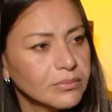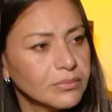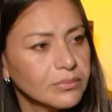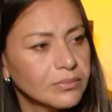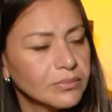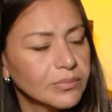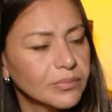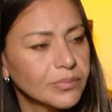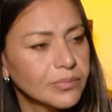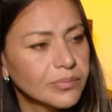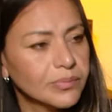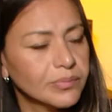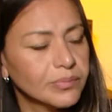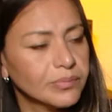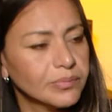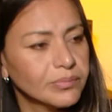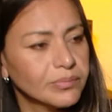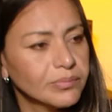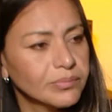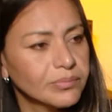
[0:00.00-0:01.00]

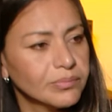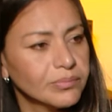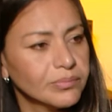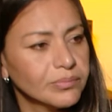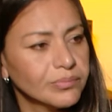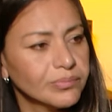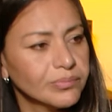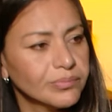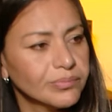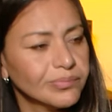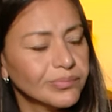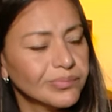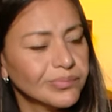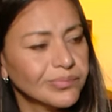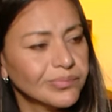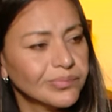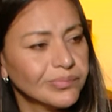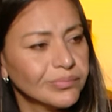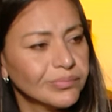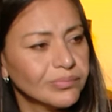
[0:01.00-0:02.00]

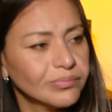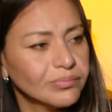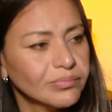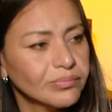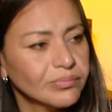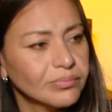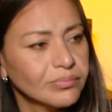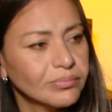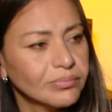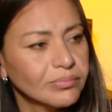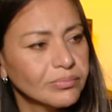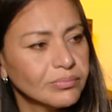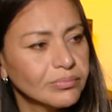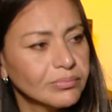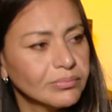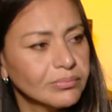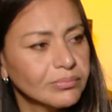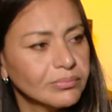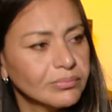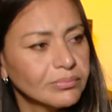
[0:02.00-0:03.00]

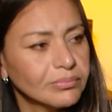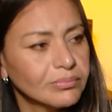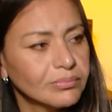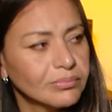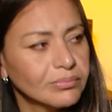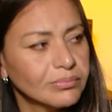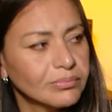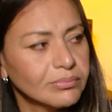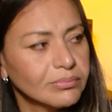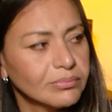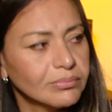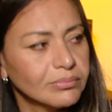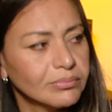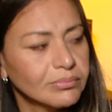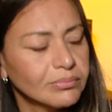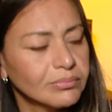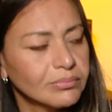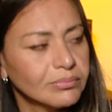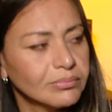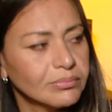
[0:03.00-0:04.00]

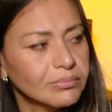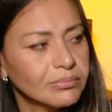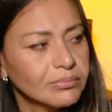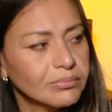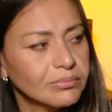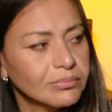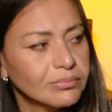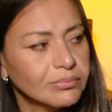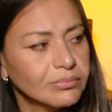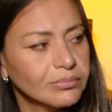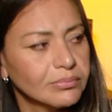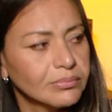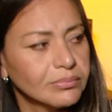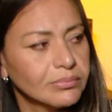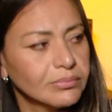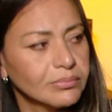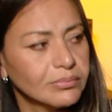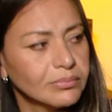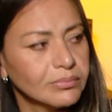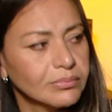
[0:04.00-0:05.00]

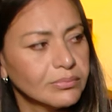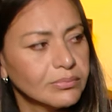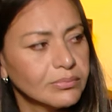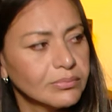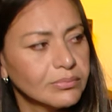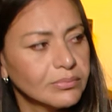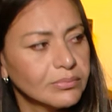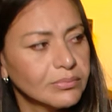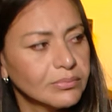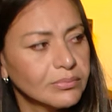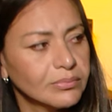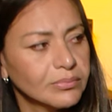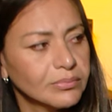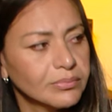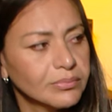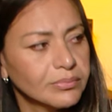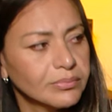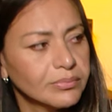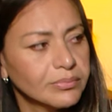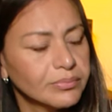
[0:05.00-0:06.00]

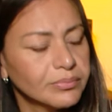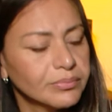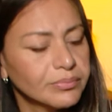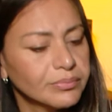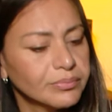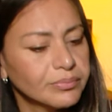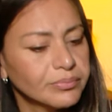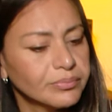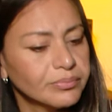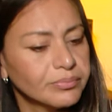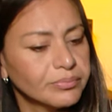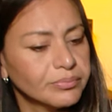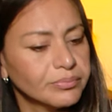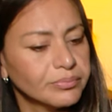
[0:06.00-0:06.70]
No words are spoken by the person on screen.